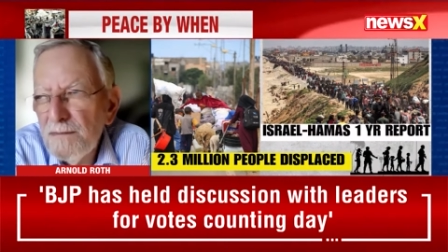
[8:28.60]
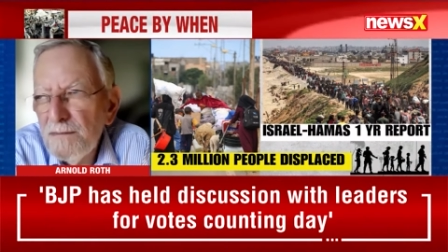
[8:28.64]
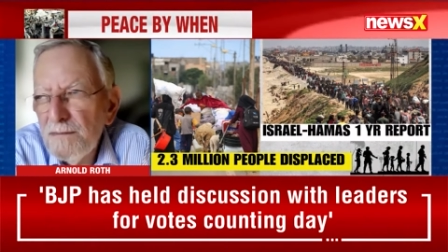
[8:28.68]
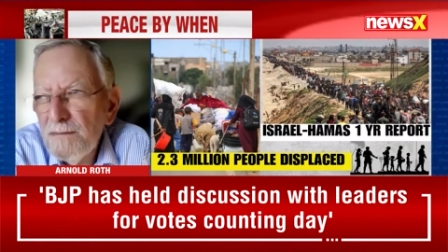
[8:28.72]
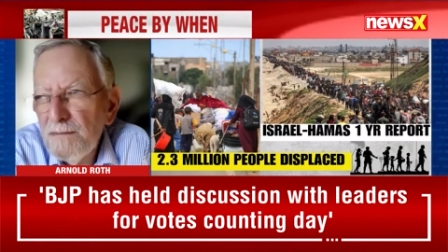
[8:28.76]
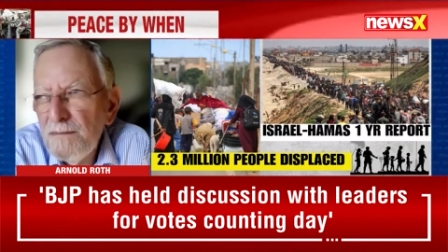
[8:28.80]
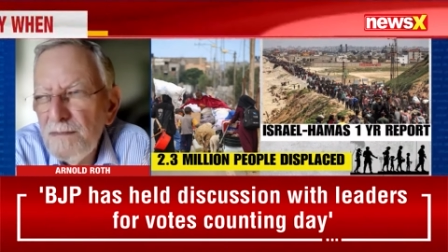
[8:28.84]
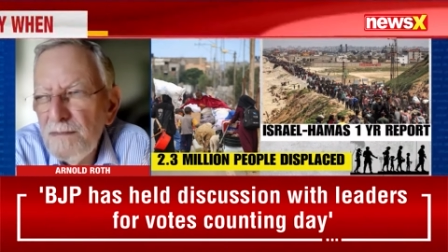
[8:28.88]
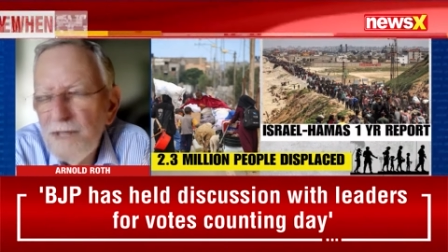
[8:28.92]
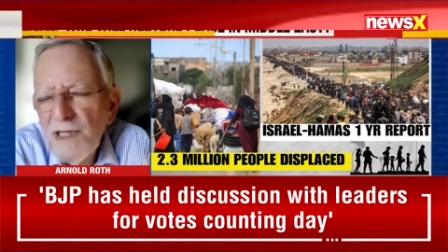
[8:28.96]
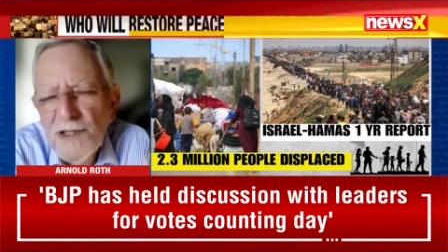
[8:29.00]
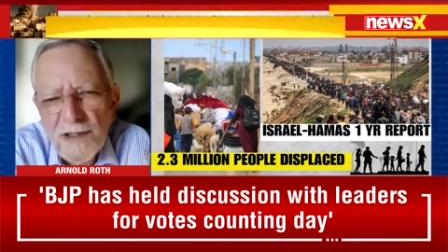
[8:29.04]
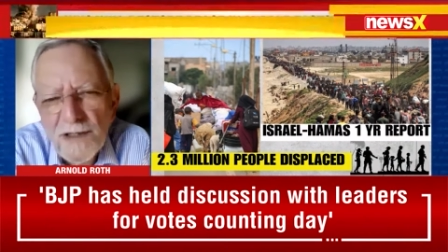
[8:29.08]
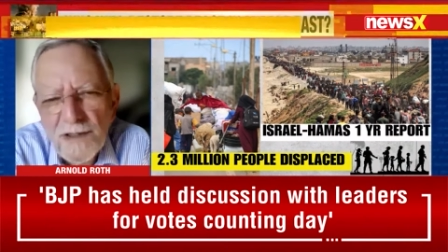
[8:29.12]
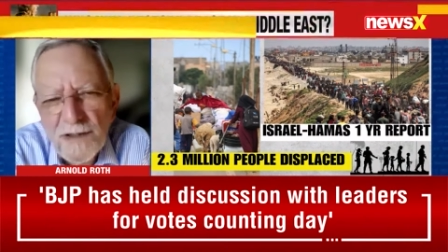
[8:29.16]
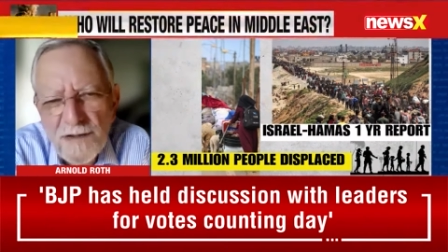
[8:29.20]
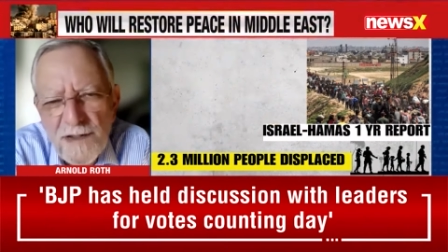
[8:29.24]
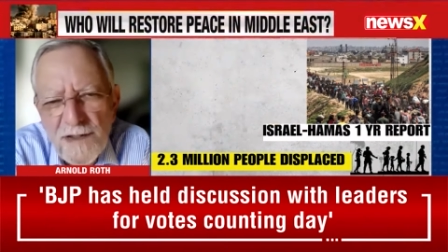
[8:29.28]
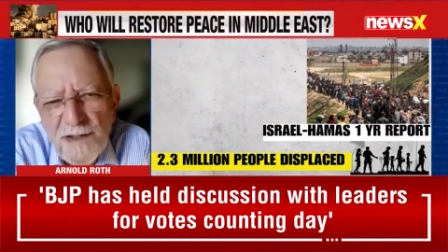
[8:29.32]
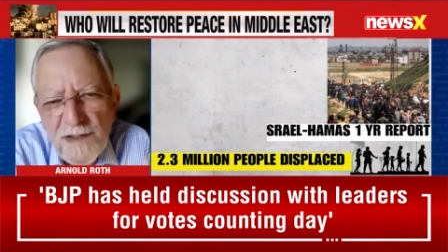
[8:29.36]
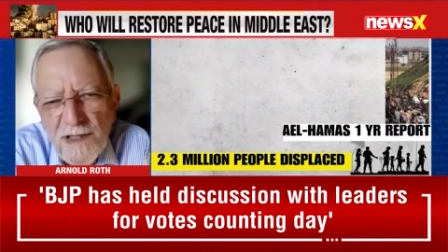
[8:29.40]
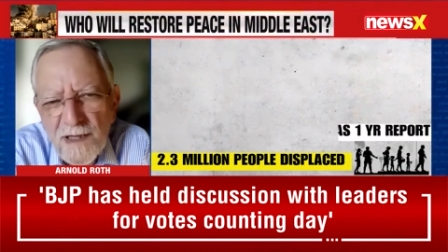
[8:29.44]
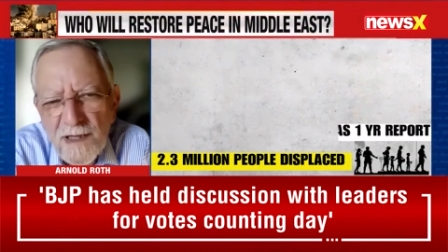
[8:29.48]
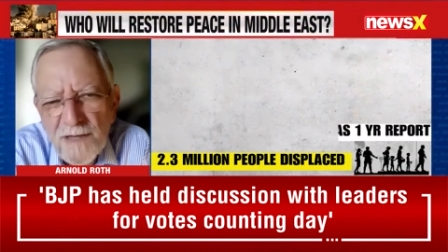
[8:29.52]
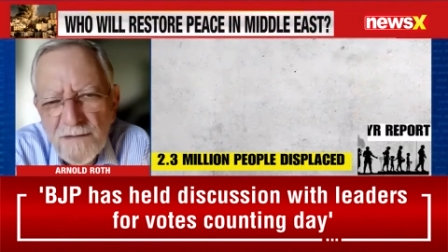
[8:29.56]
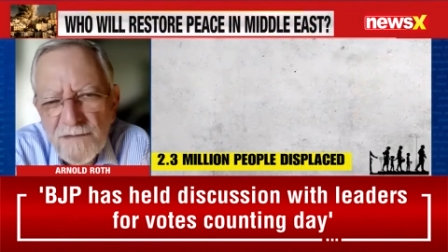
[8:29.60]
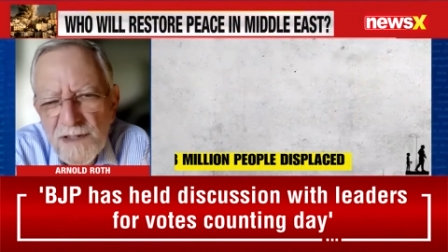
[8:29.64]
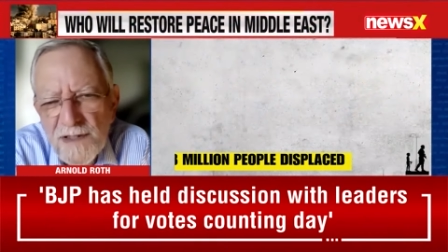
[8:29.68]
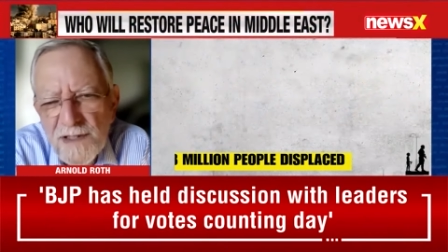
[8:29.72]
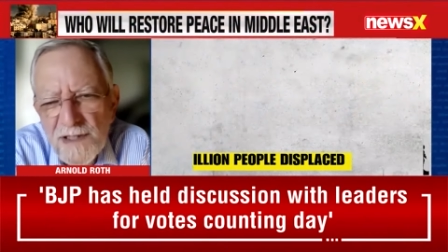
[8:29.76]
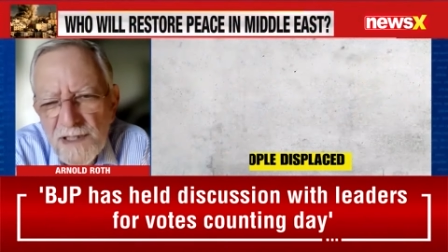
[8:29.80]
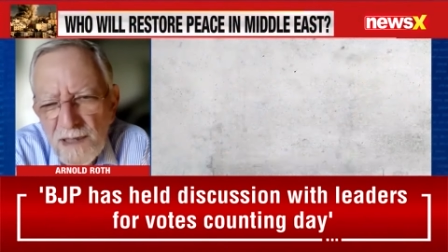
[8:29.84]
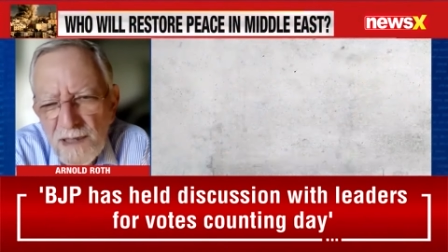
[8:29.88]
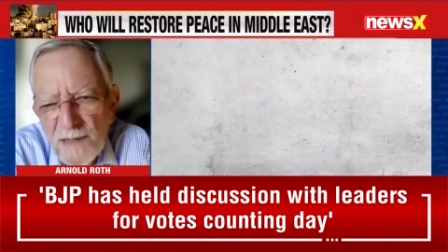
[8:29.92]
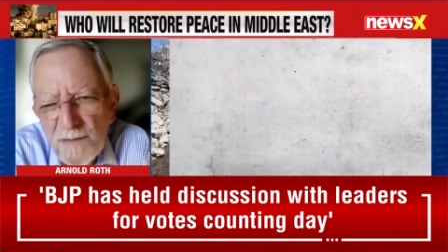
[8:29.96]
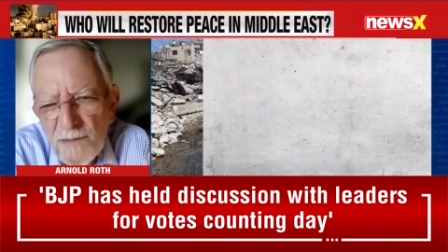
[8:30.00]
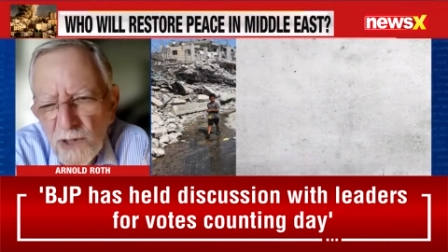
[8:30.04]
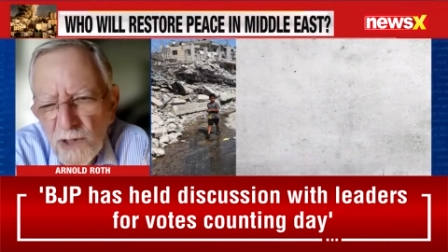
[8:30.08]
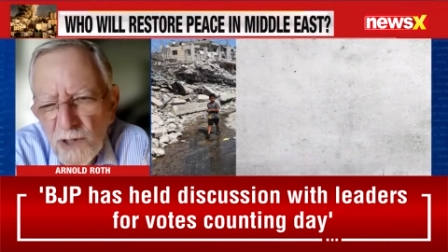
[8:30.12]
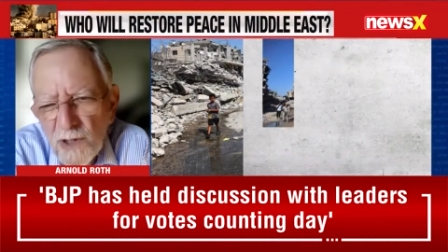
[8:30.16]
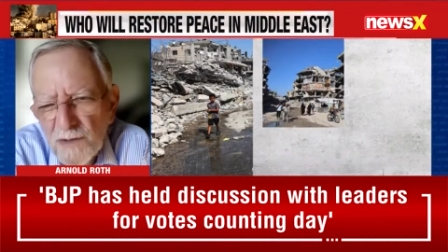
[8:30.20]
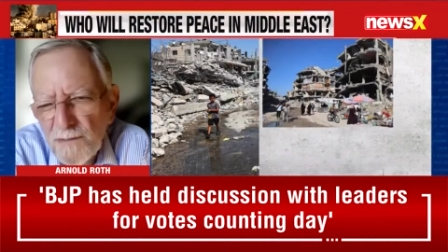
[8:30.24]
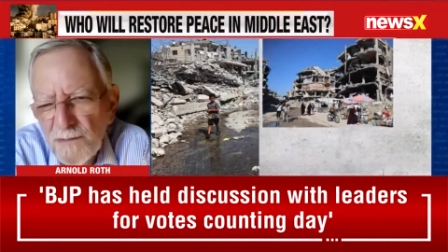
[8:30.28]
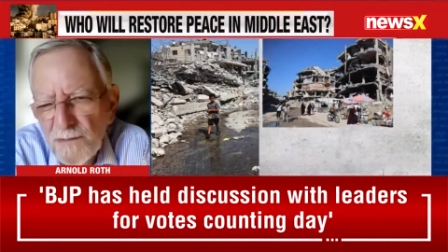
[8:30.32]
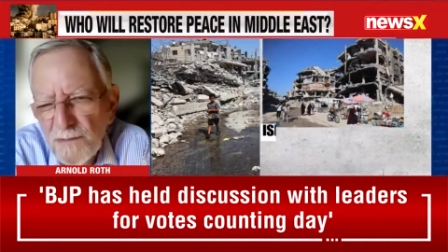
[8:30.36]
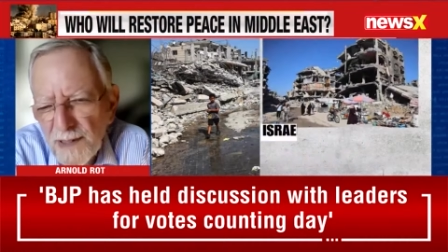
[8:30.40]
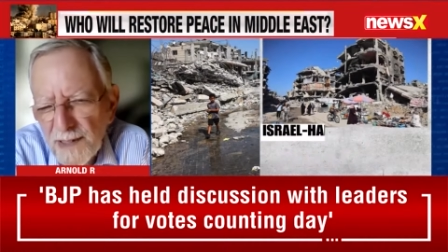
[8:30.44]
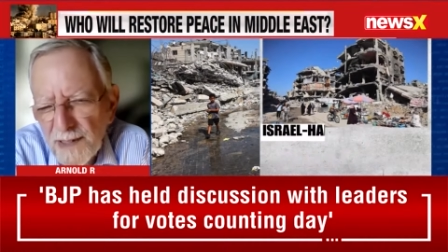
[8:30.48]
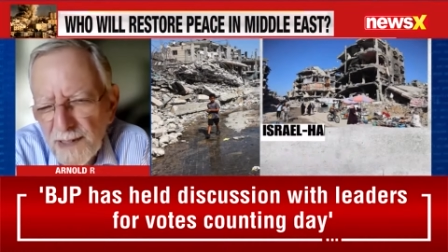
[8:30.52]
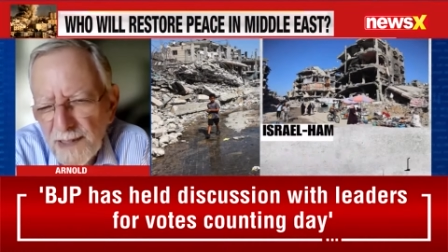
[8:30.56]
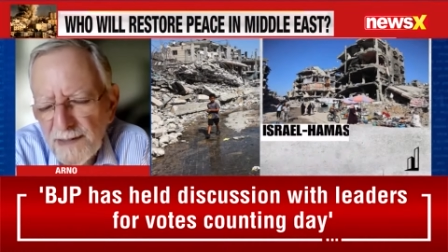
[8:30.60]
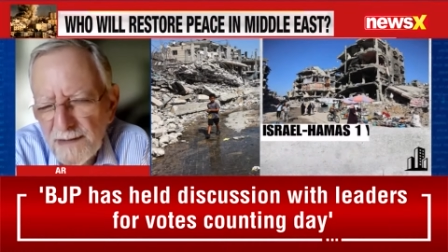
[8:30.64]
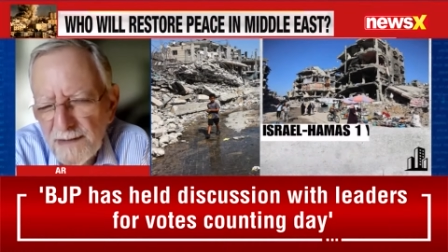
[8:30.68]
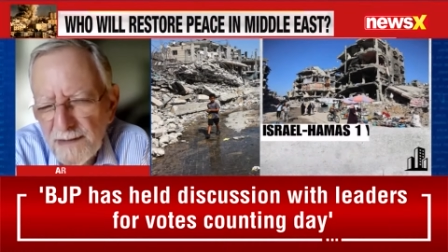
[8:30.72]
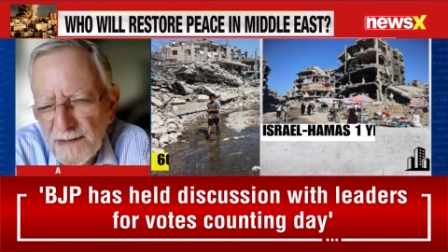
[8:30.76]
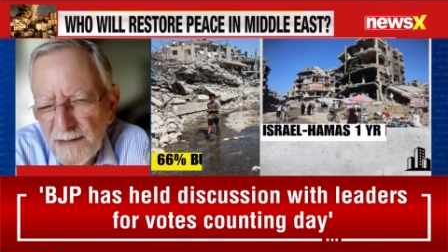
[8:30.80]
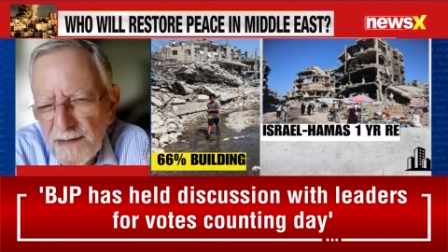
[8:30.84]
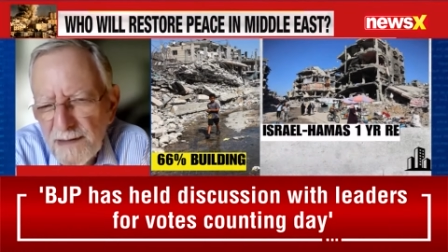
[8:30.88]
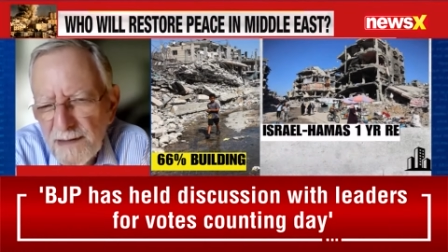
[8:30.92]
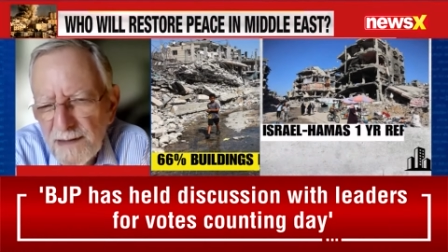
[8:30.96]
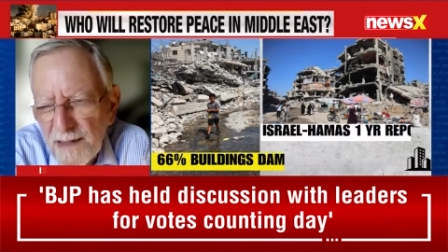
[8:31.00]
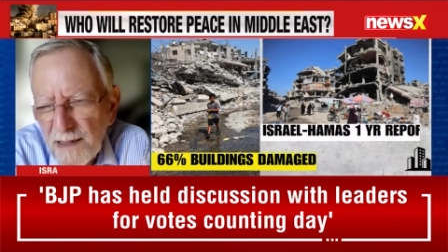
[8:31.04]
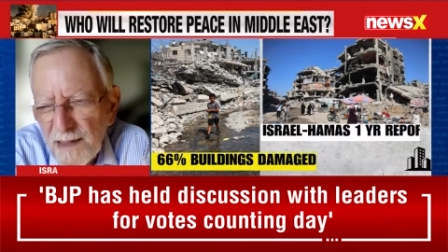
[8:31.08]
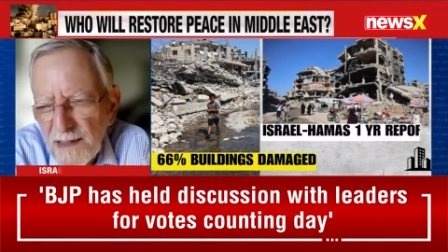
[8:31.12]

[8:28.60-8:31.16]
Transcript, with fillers: missions have somewhat blended